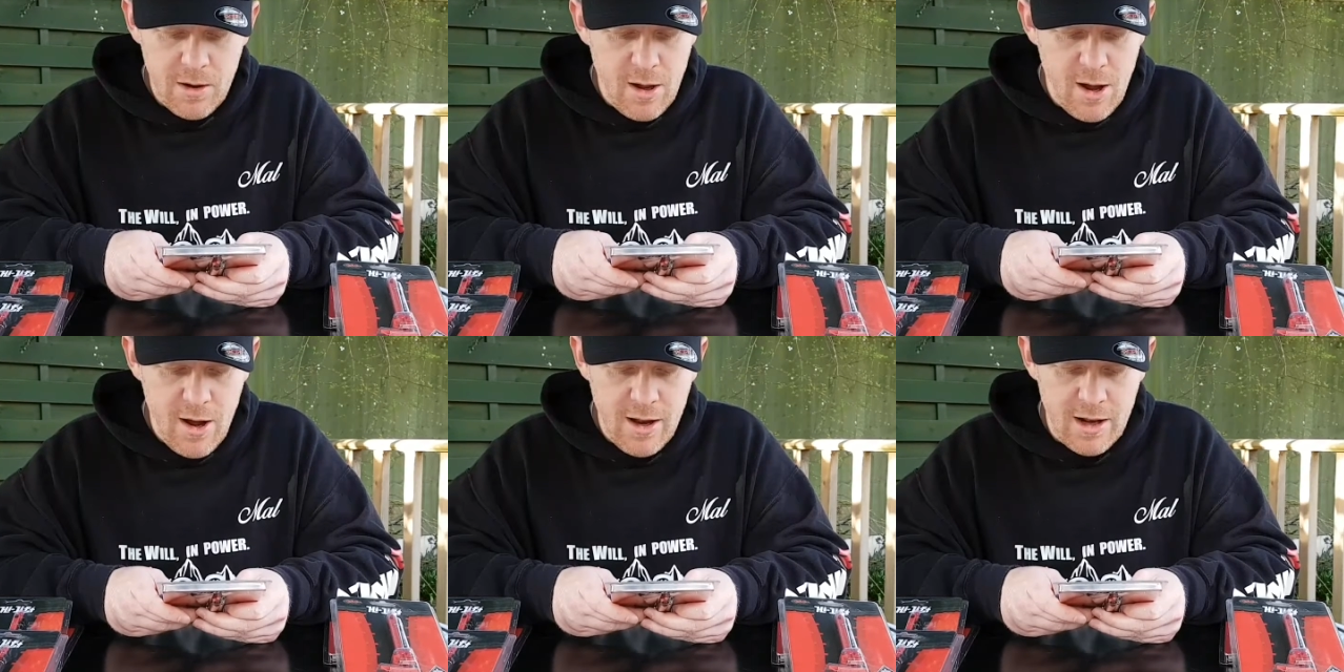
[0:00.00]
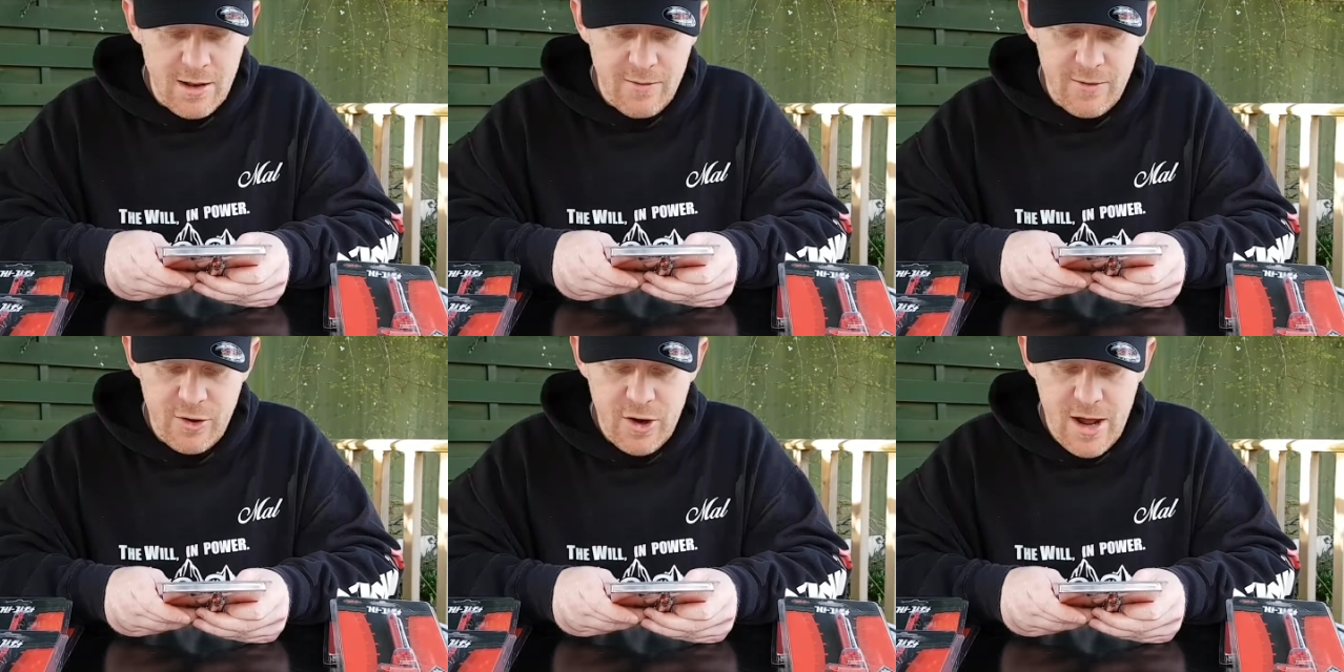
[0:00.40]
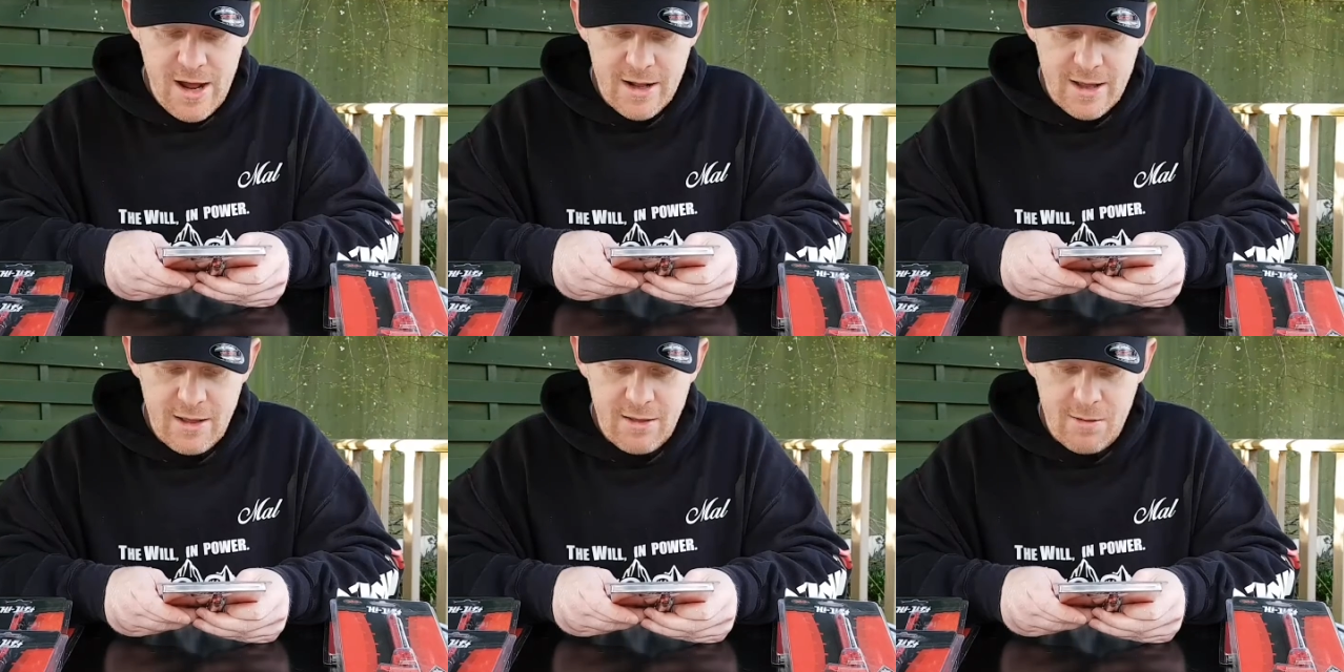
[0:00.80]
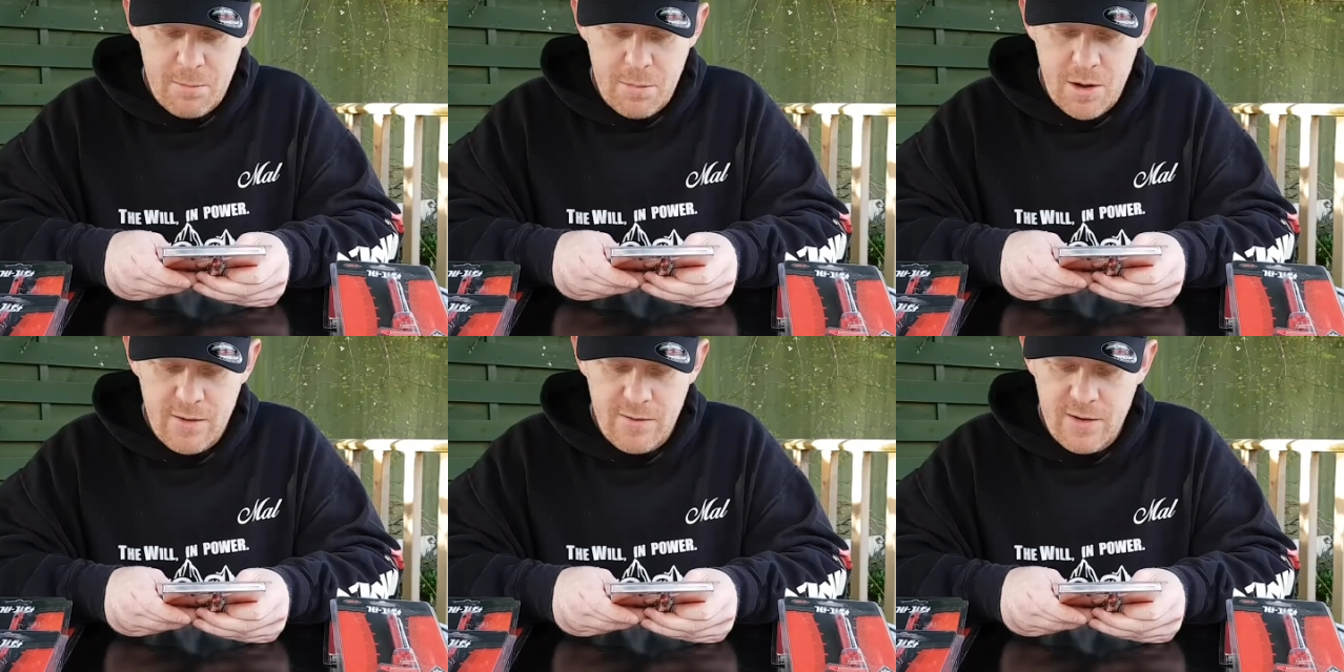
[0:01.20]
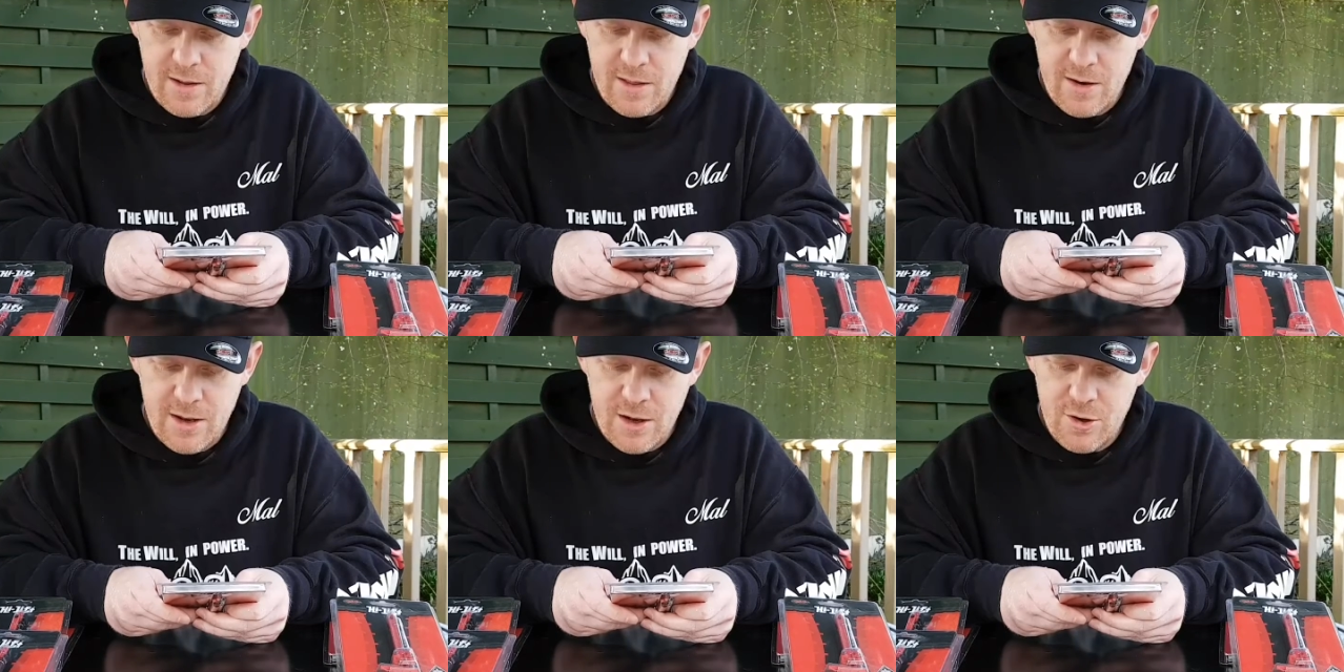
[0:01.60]
high lift jack is a
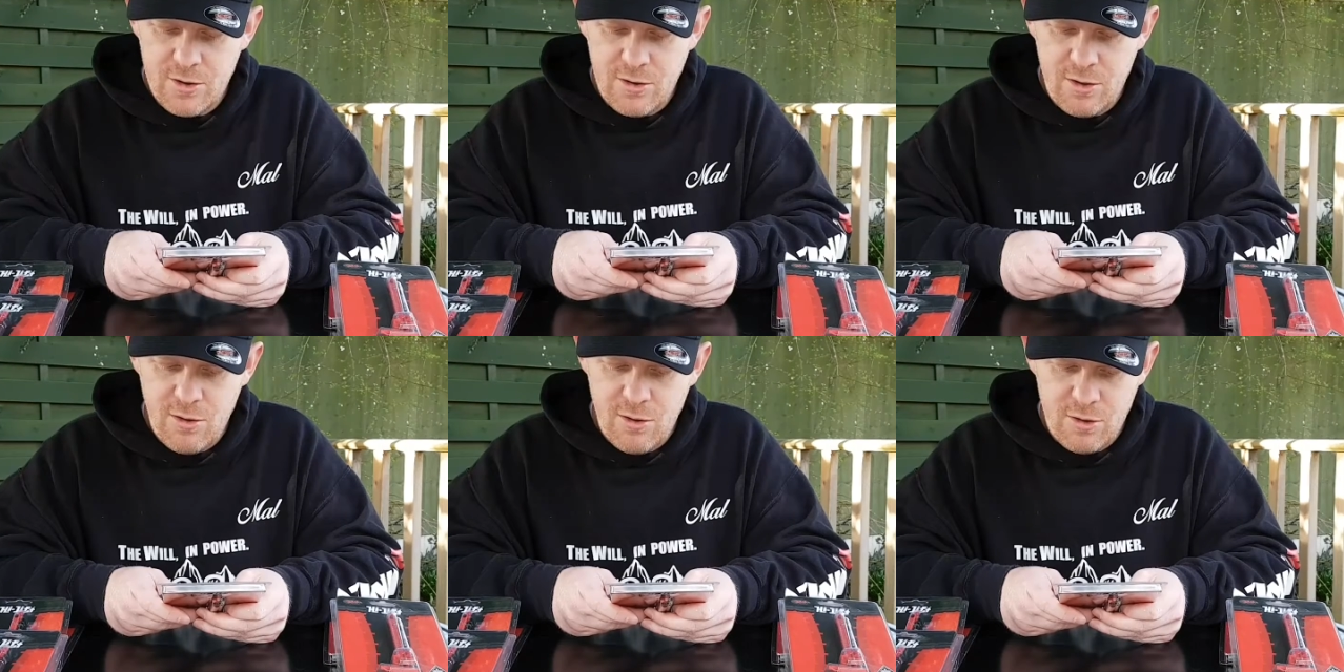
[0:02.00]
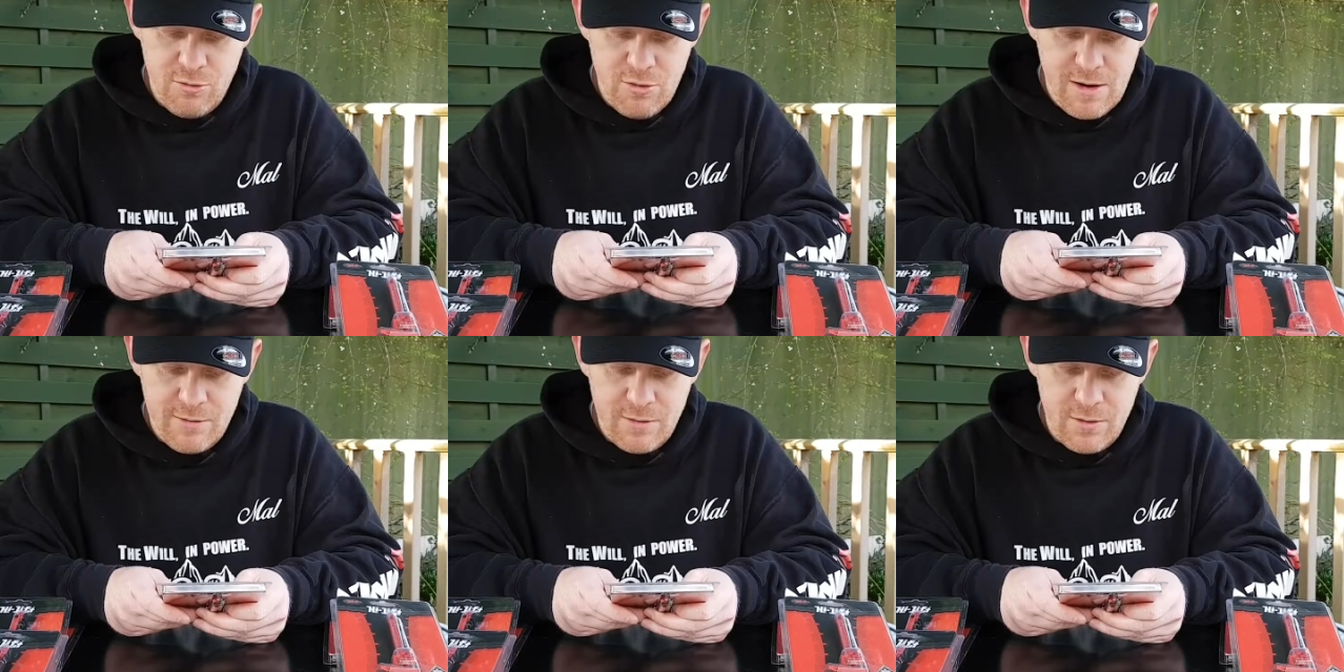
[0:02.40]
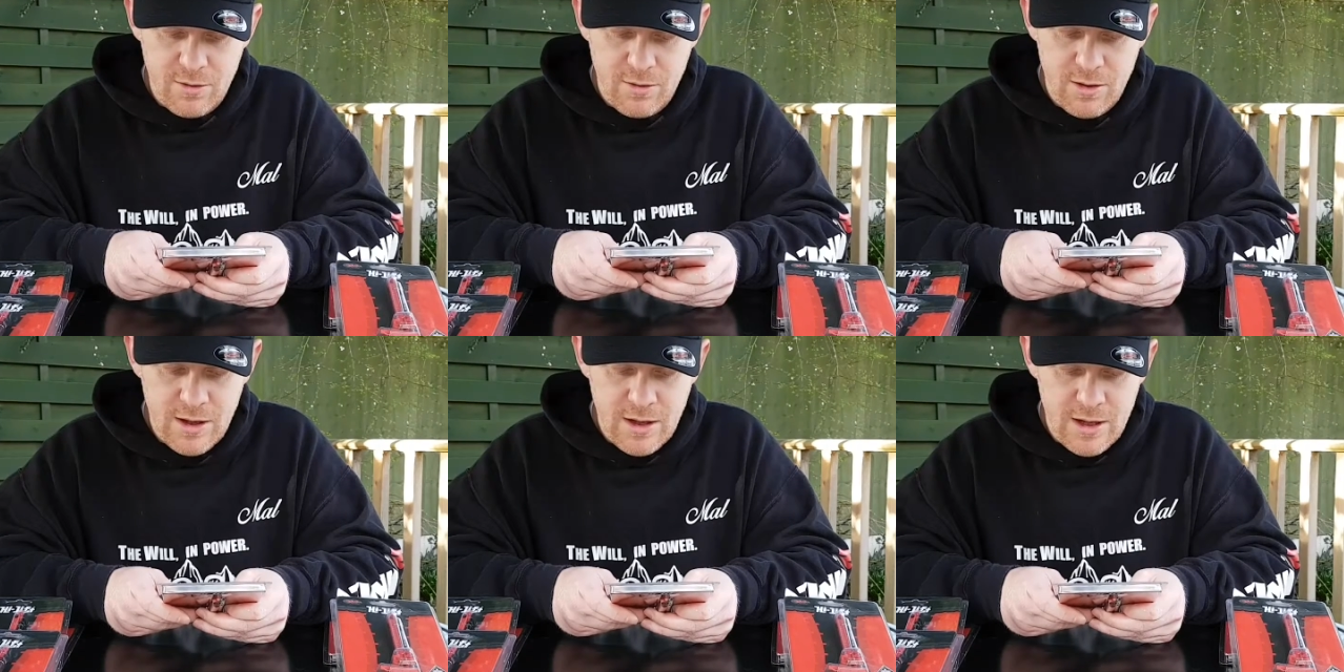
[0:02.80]
perfect addition to your travels.